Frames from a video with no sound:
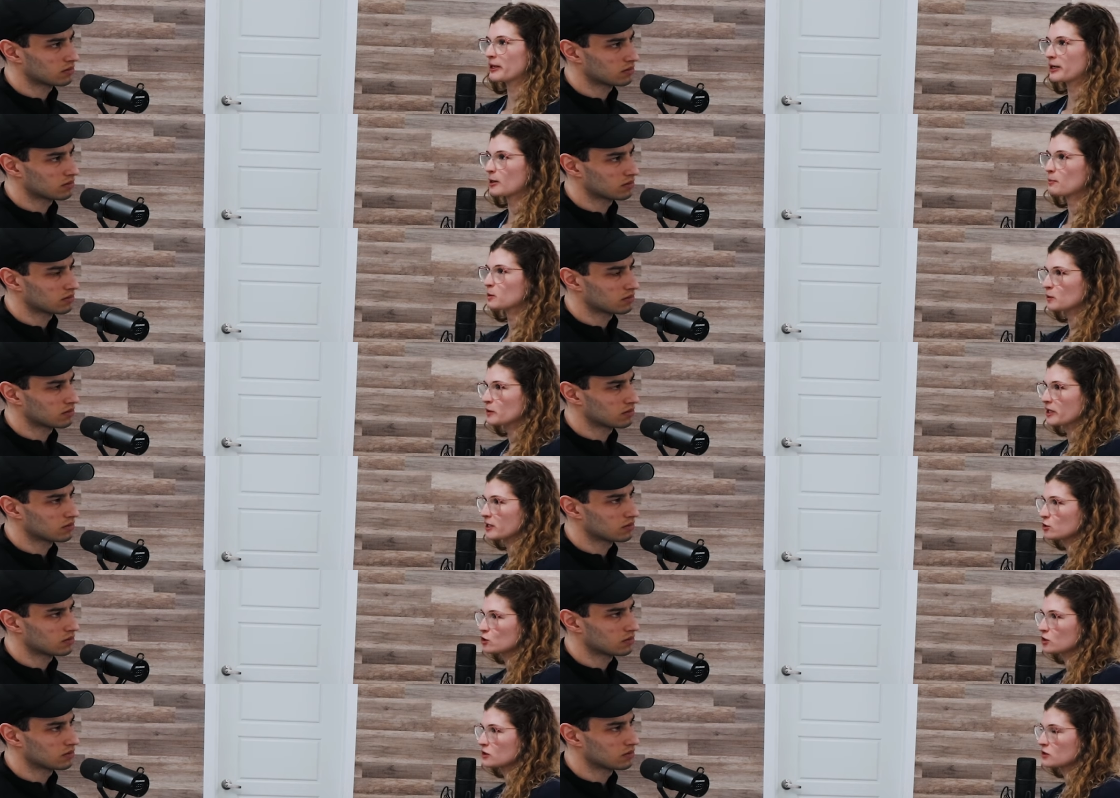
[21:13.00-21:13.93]
Speaker 1: pickup
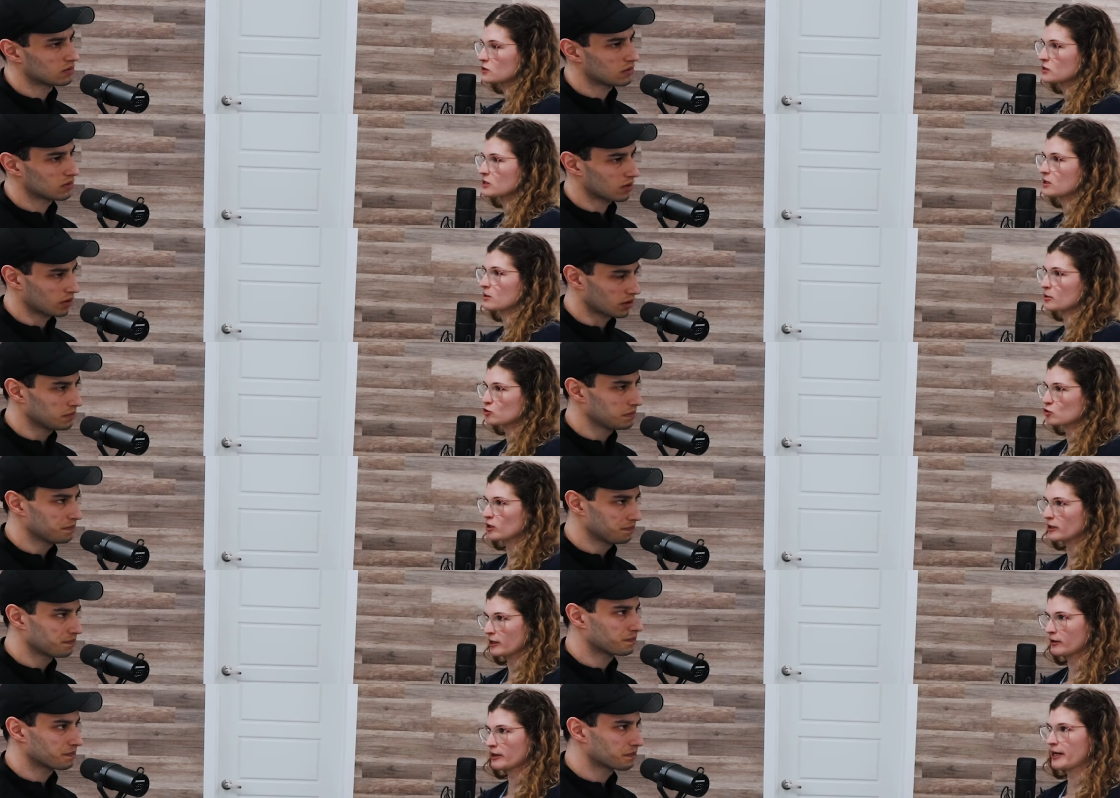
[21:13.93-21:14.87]
locations in the uh-huh.
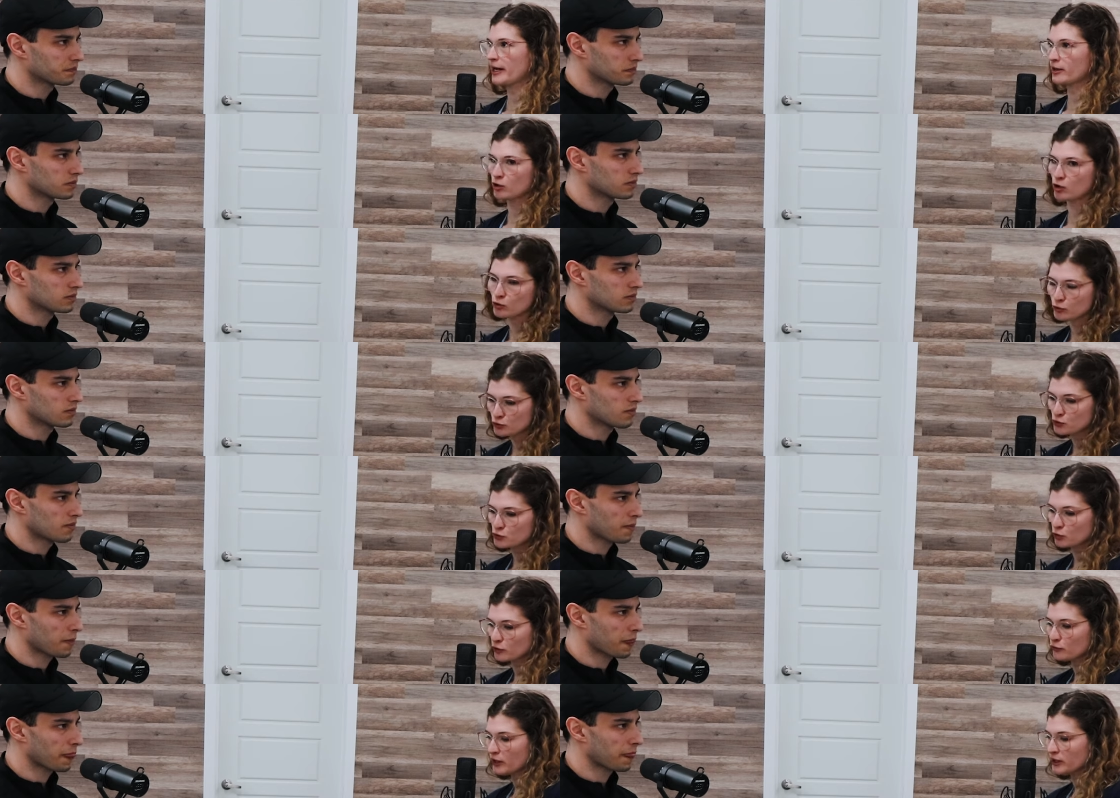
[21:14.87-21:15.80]
Montreal area and our own
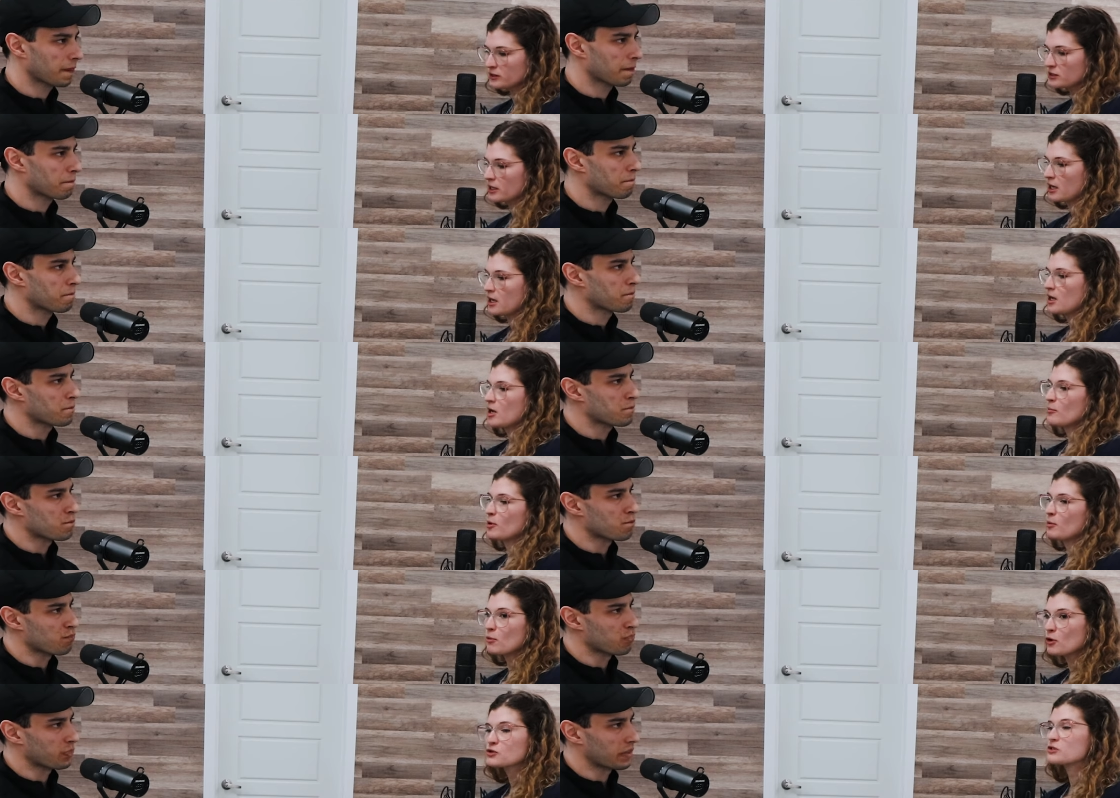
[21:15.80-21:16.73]
storefront,
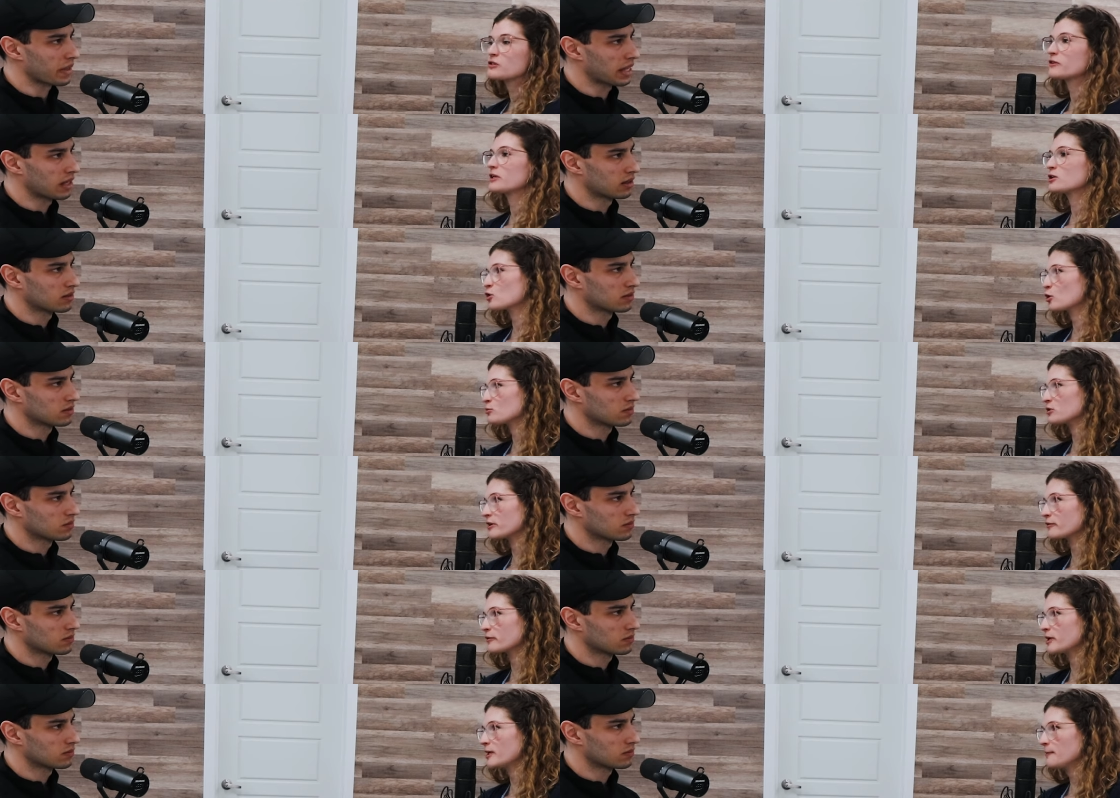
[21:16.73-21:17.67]
but most of it is home
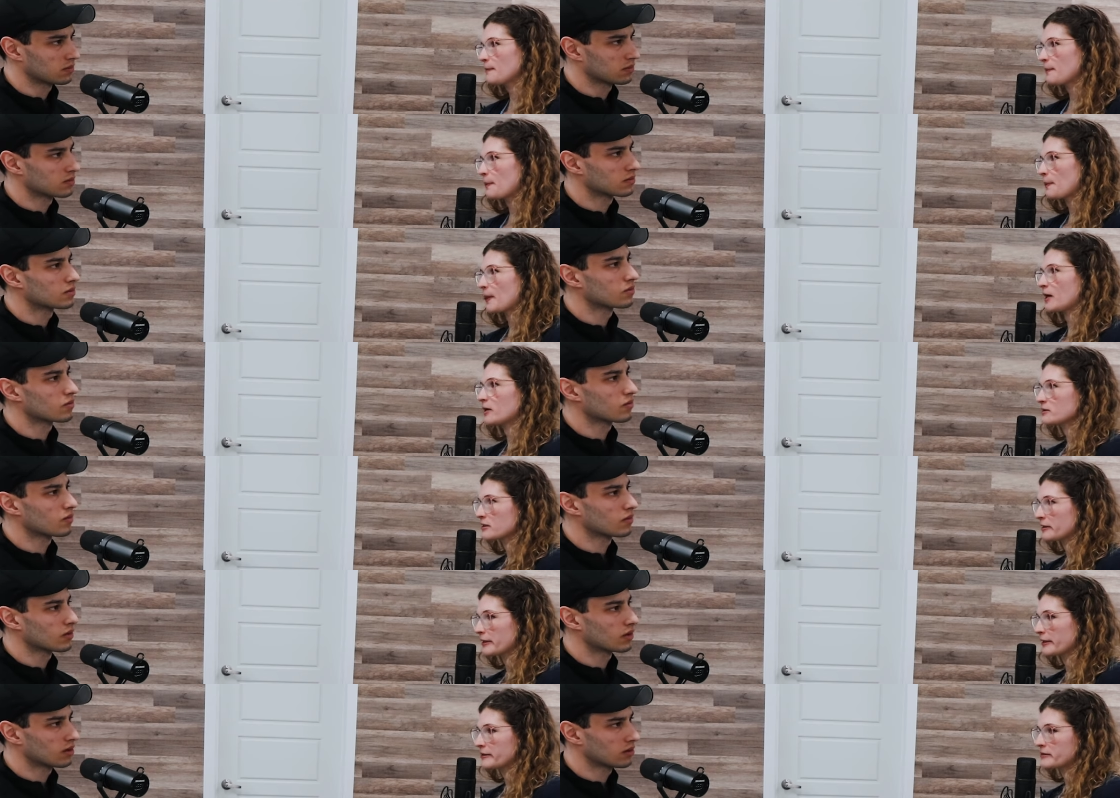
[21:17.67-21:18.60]
delivery on
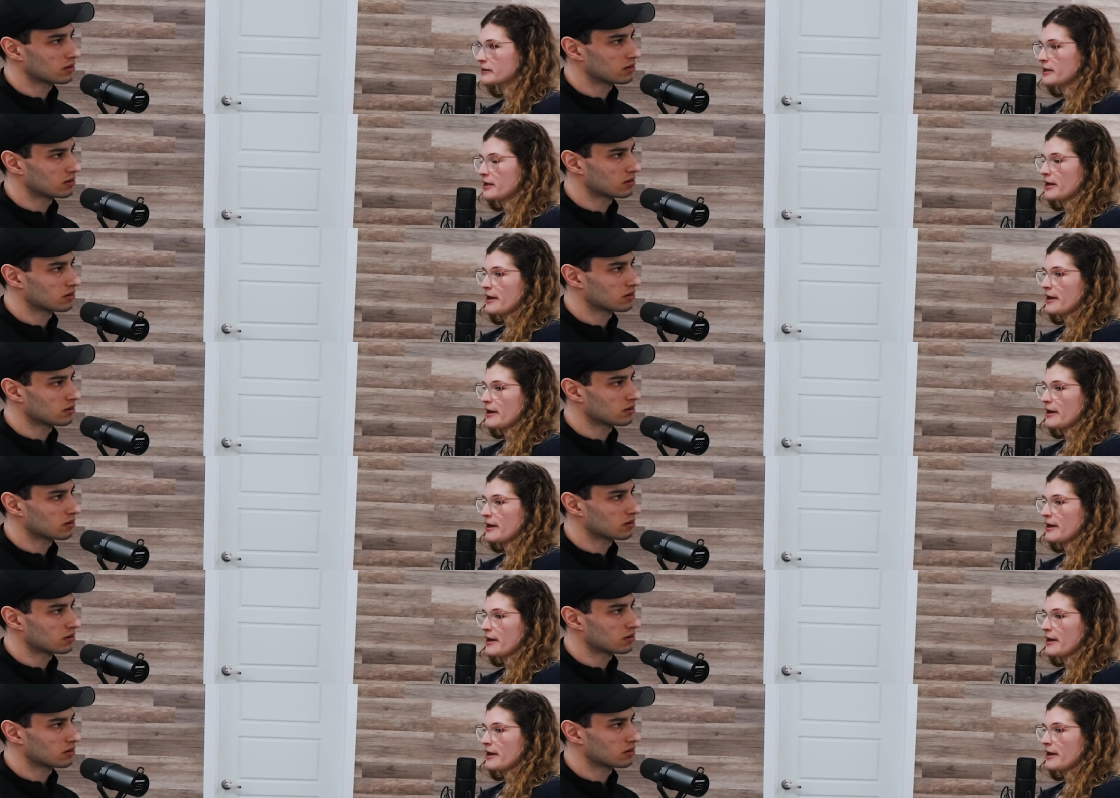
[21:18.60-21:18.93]
Sundays.